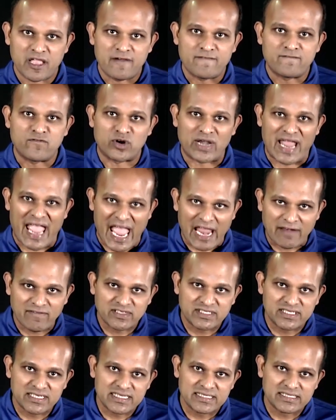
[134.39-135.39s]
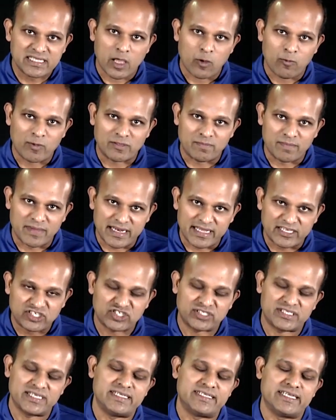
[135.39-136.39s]
for adversaries with
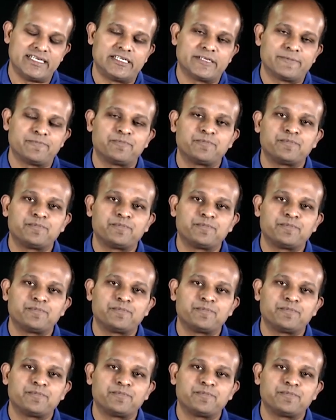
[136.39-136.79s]
malicious intent.